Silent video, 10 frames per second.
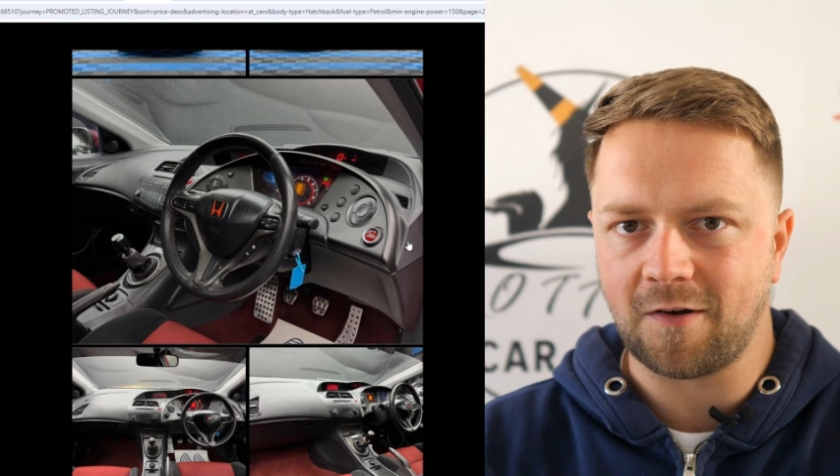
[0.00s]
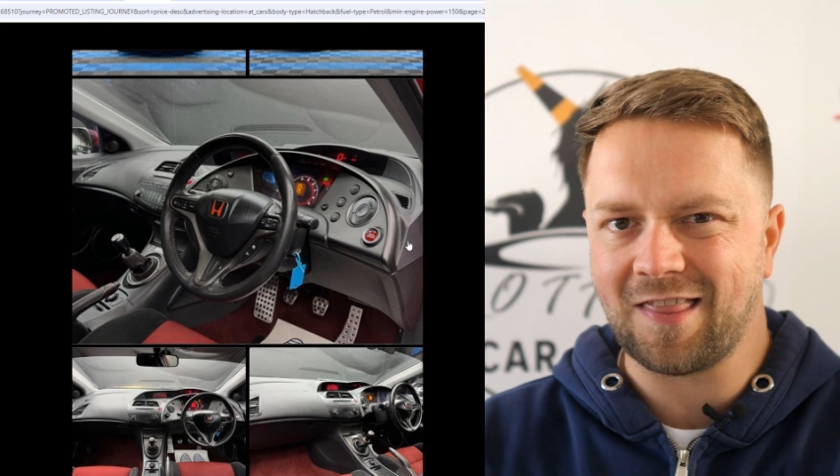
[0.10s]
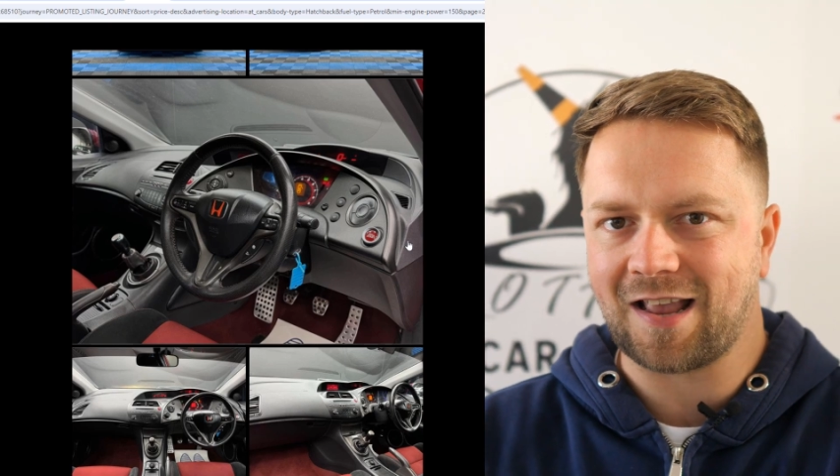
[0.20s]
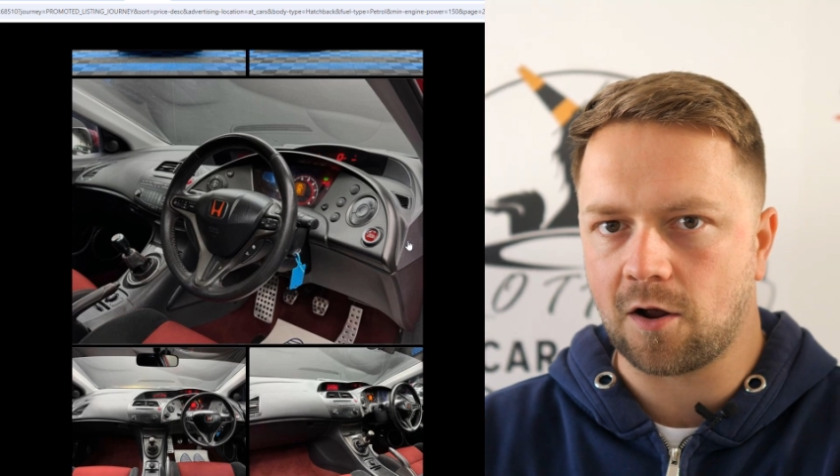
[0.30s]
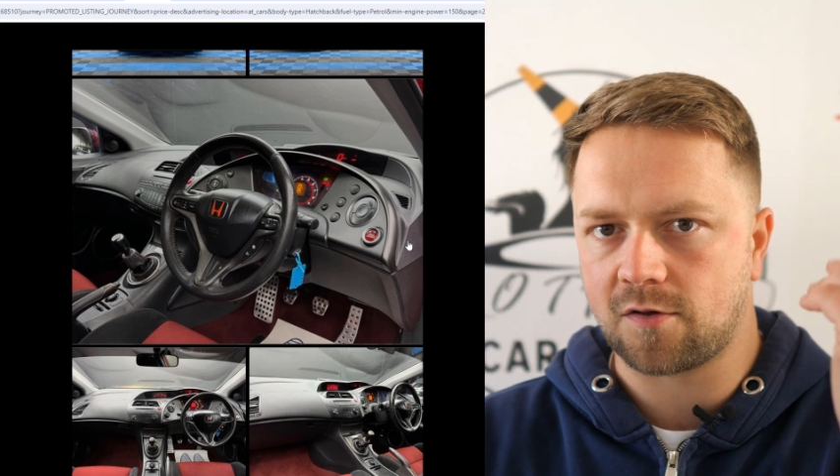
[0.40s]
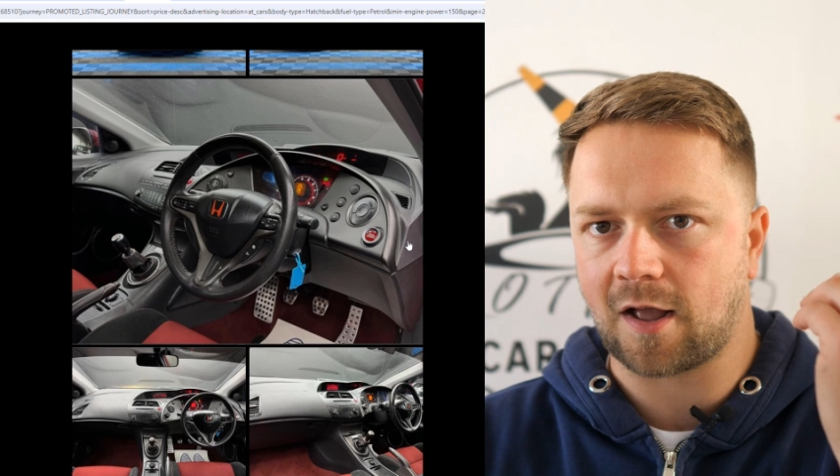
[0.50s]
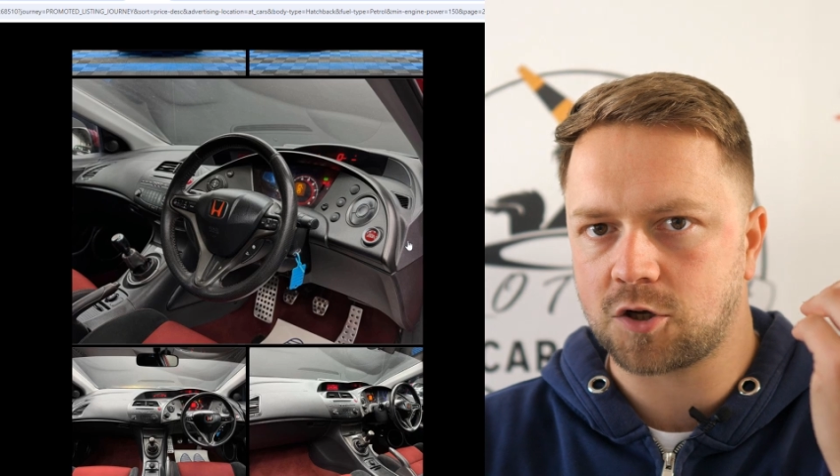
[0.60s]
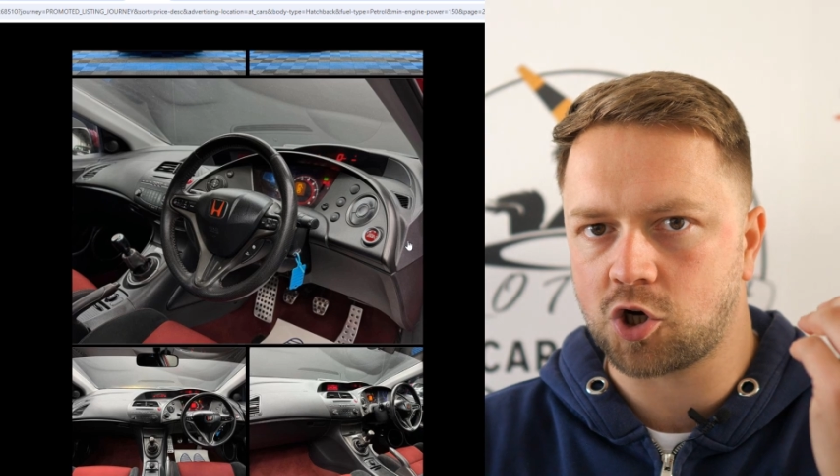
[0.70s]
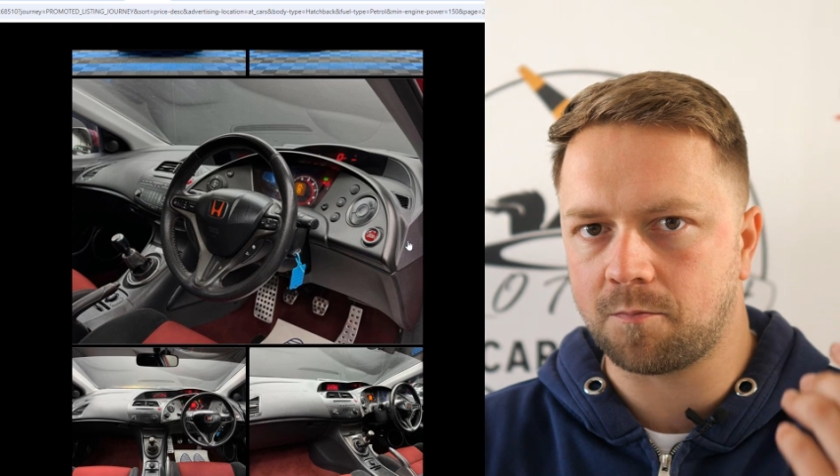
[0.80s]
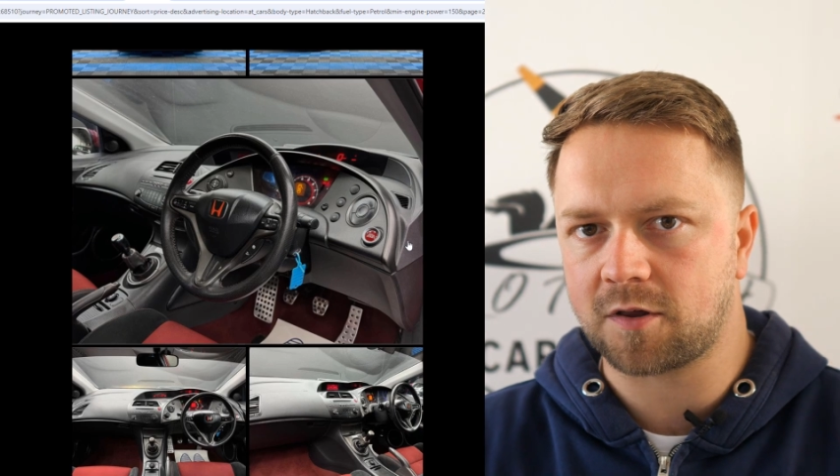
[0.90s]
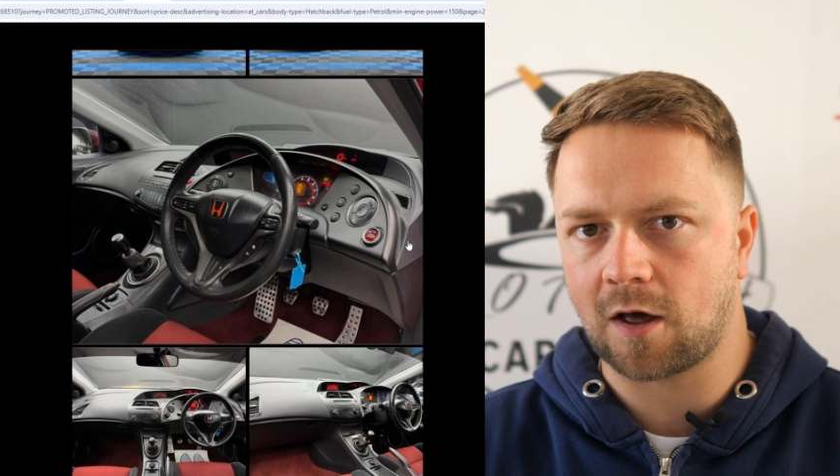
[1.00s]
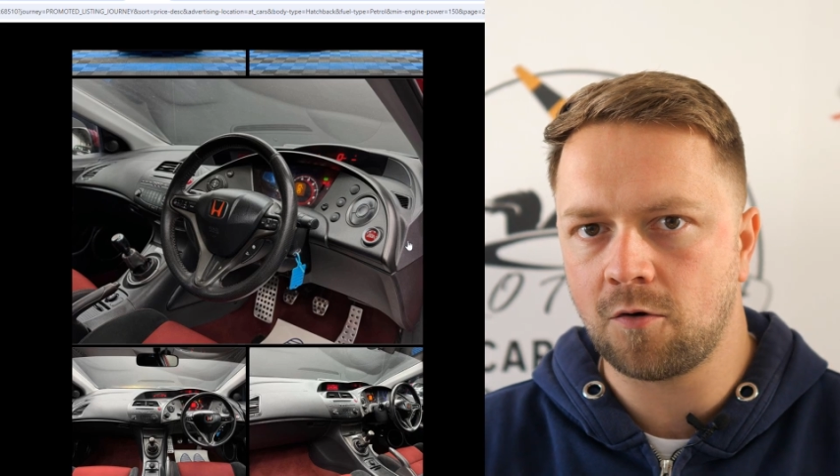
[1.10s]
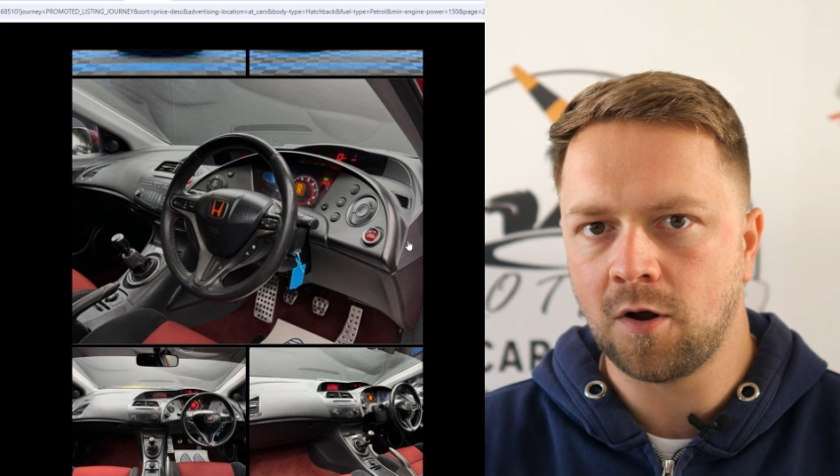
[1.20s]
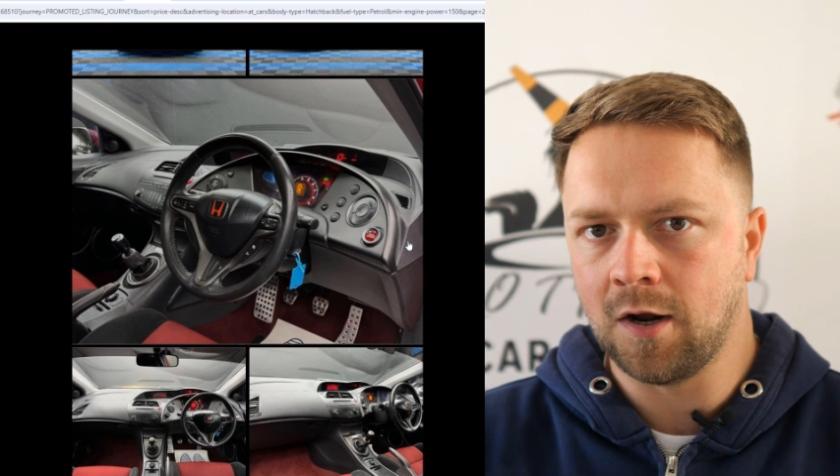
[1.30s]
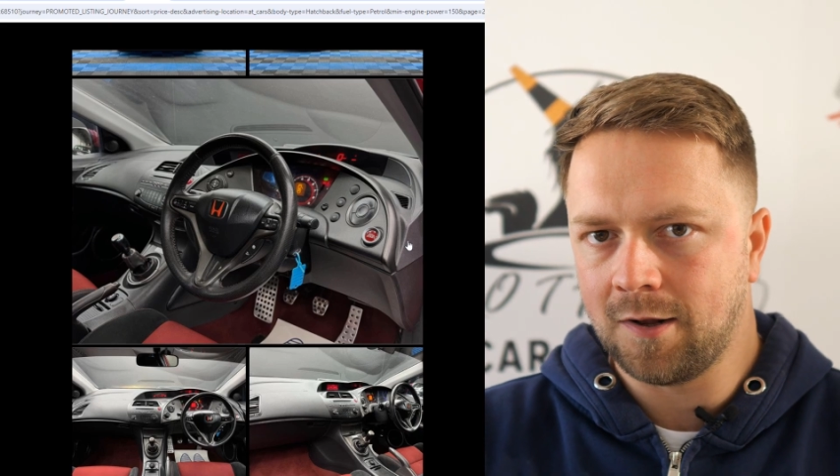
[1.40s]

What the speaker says: and the gear stick jumps out.